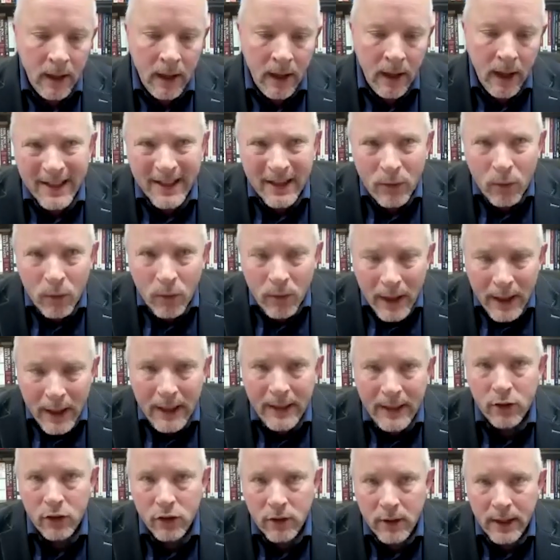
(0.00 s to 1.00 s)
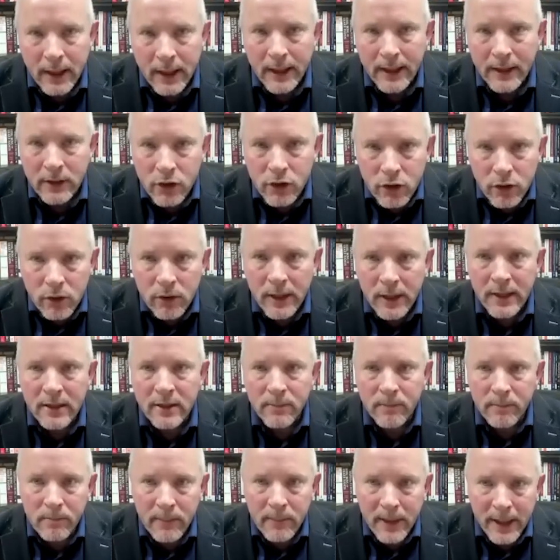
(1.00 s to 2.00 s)
What I really try and do
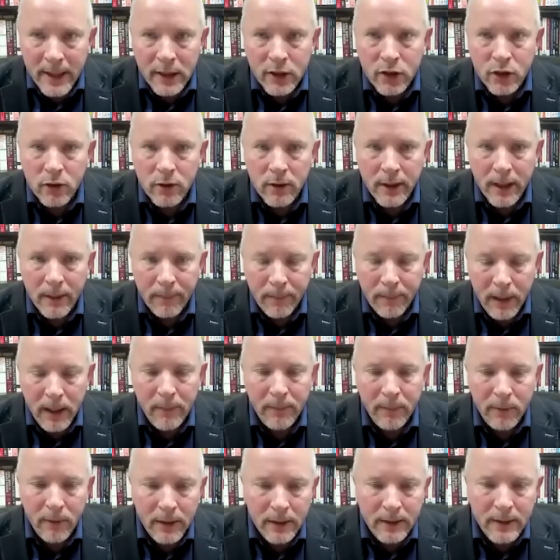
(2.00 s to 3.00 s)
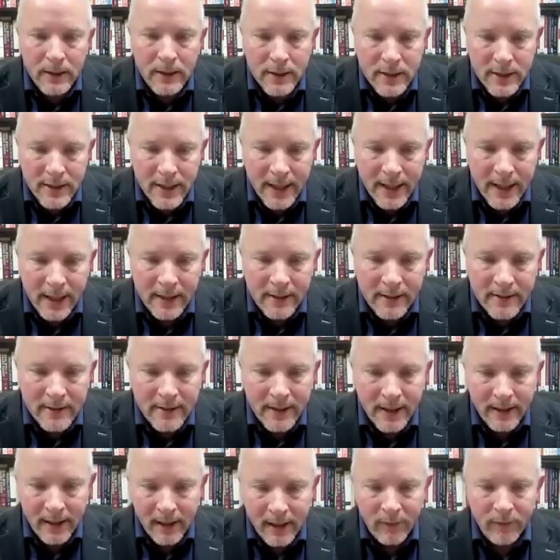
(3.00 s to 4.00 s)
is make sure that people understand
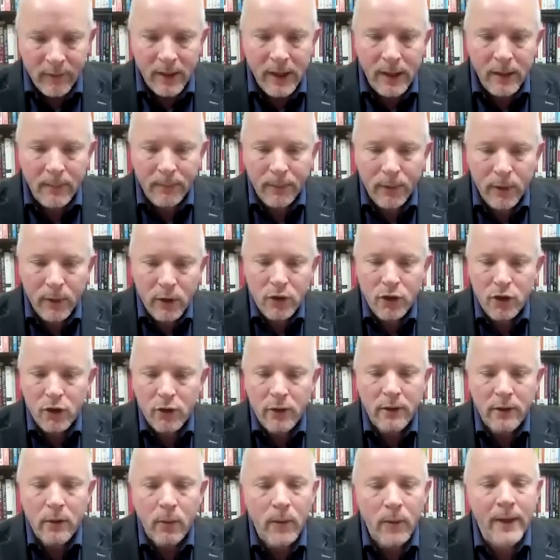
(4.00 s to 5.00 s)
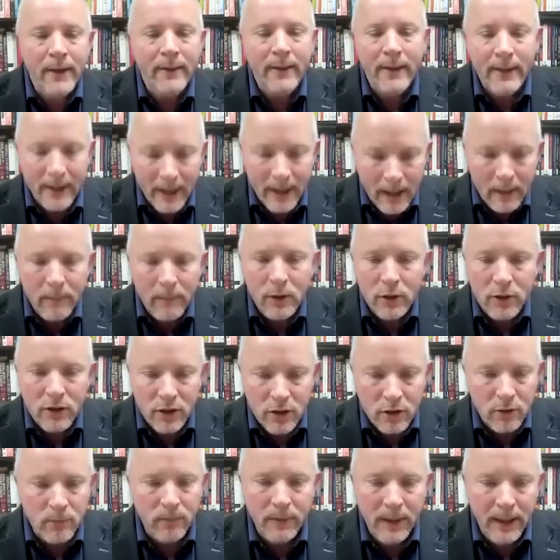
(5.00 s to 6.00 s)
that if I approach you in the way that I'm
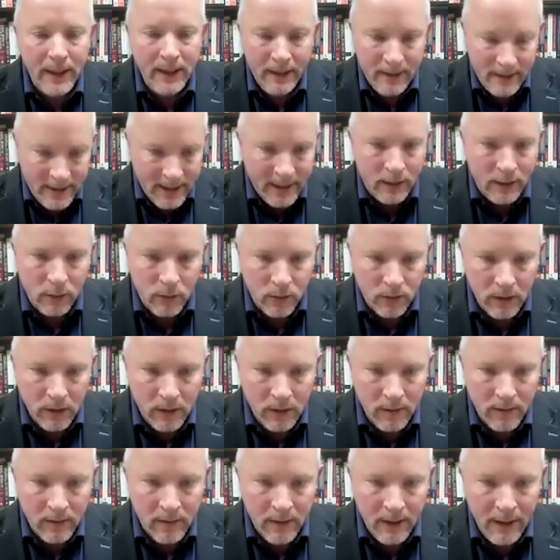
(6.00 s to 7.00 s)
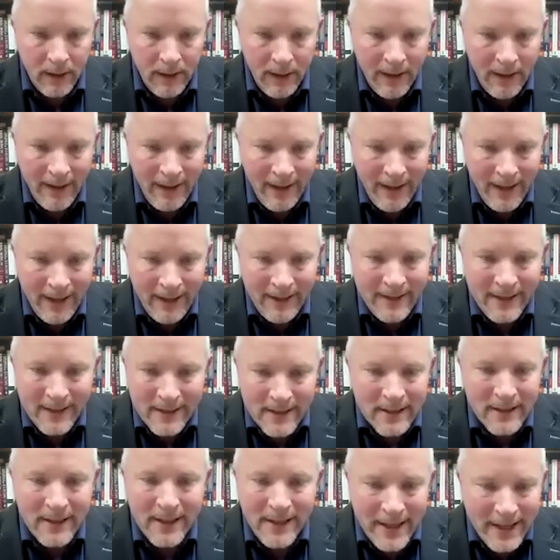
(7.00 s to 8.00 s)
used to being dealt with, it
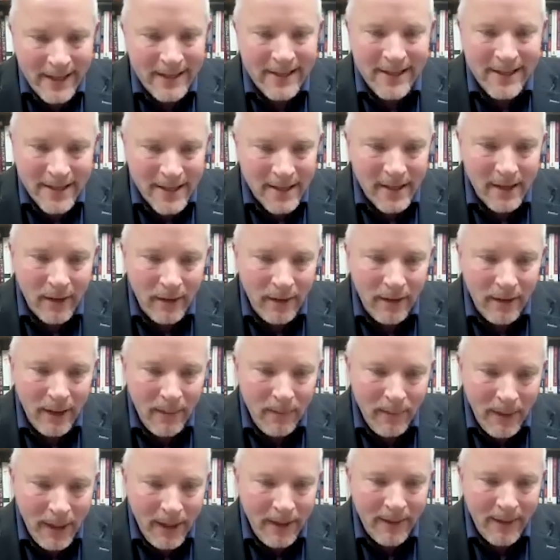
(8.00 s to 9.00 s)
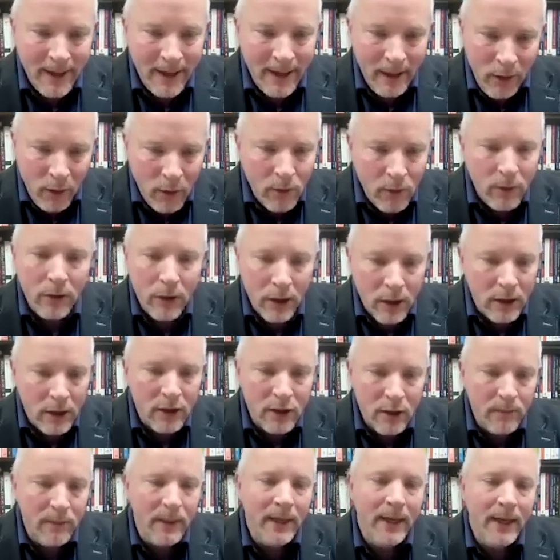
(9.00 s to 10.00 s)
doesn't necessarily mean that you're going
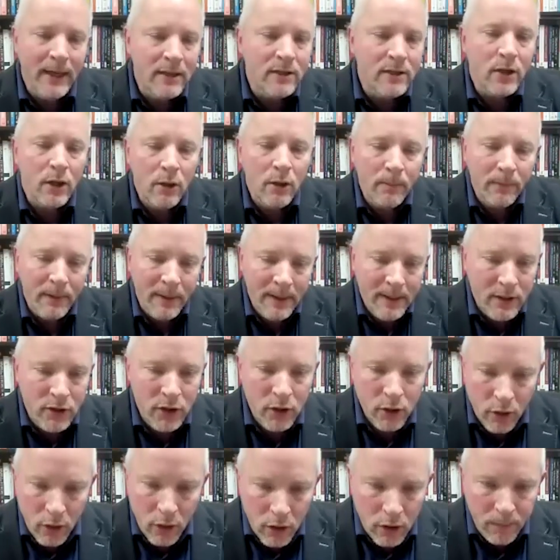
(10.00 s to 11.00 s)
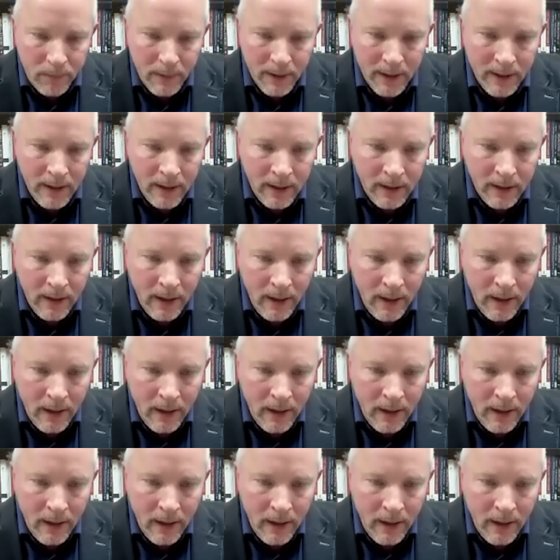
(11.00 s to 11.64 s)
to be as open as you could be,